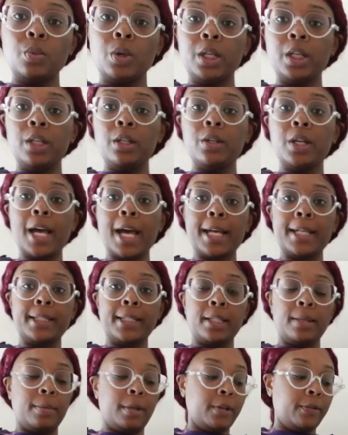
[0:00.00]
one of you
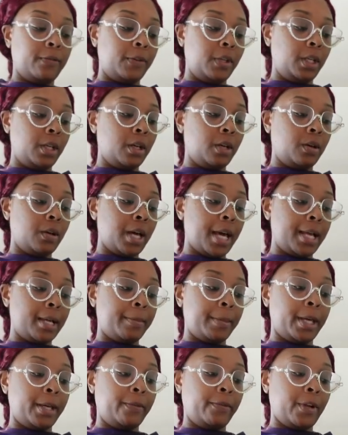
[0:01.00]
guys sent me a video on how to
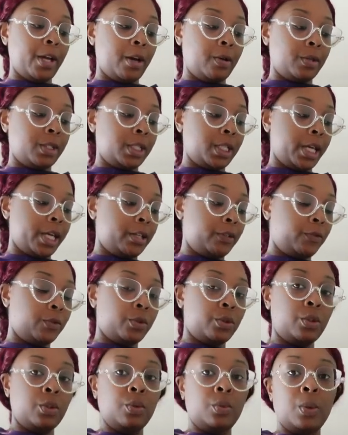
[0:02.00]
make flowers last for
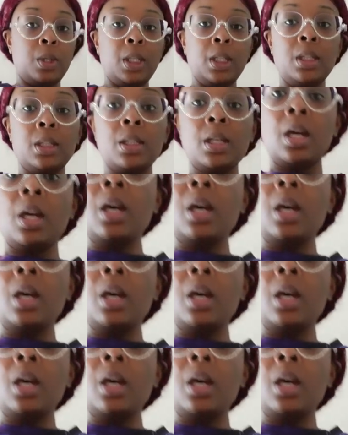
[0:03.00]
two weeks.